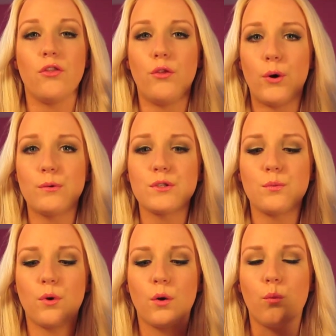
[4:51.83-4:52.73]
Those
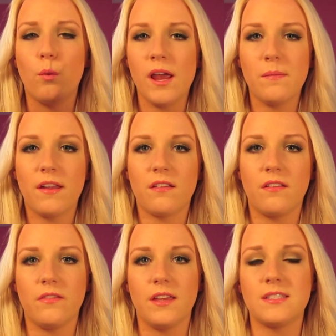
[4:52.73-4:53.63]
were way better
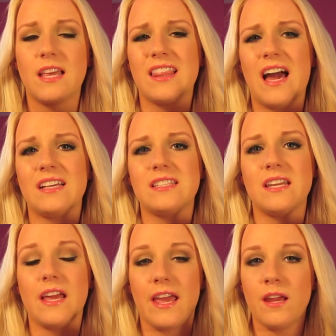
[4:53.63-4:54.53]
than these. They
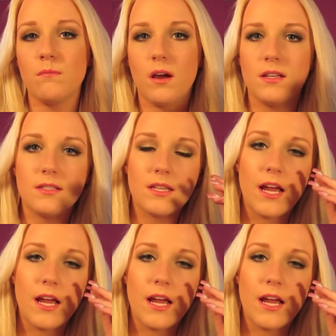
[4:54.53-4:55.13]
lasted 8 months.